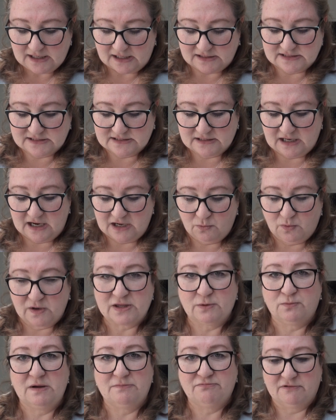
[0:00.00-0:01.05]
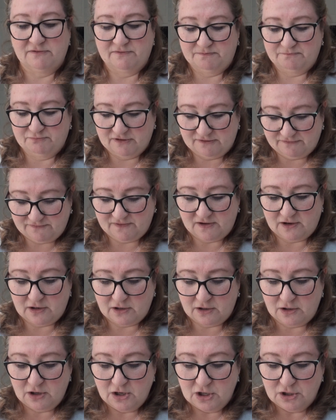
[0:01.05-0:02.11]
and decide whether we
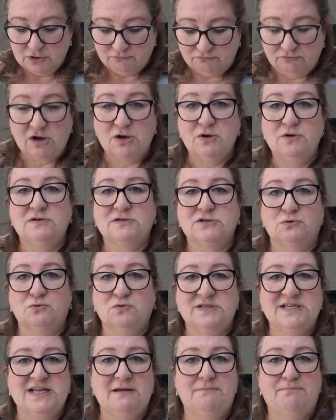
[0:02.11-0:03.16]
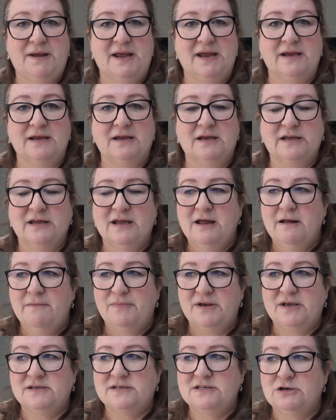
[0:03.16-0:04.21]
prefer rose or deep pink.
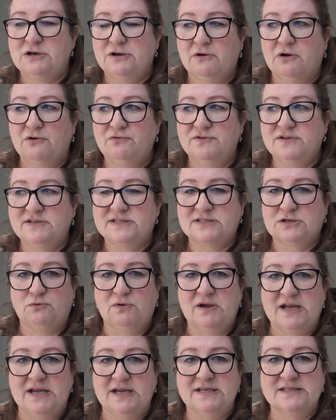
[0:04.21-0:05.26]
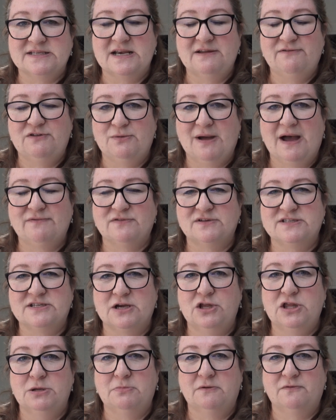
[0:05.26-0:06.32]
But, you know, on the screens, and if you haven't
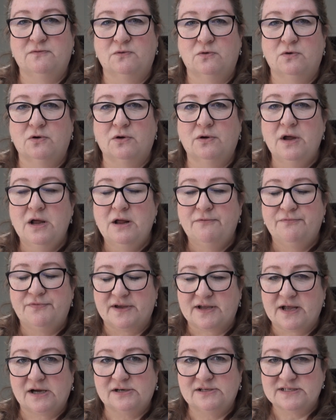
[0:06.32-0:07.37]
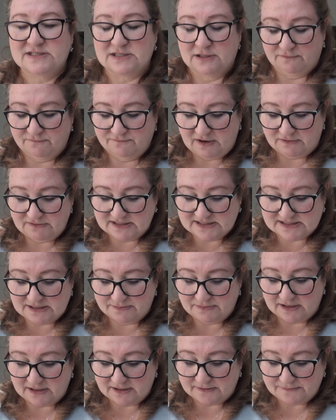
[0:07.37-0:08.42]
sown them before, the colors look very
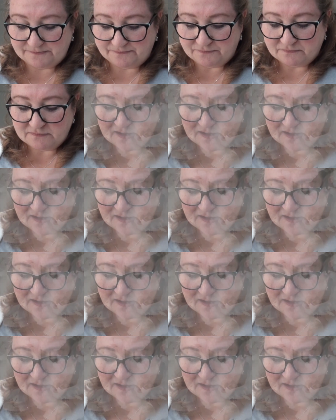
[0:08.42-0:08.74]
similar.